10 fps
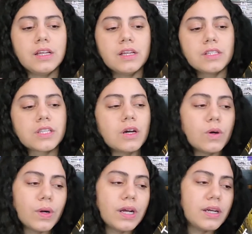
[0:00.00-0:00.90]

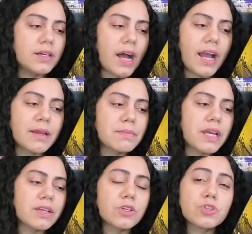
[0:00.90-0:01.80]
so I'm
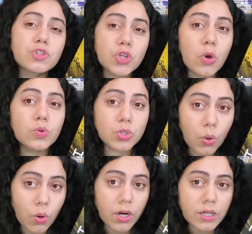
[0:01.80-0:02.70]
like so
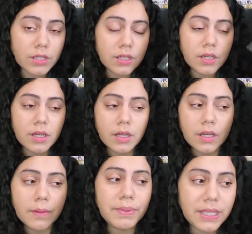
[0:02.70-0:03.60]
torn
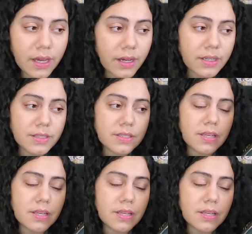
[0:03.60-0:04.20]
because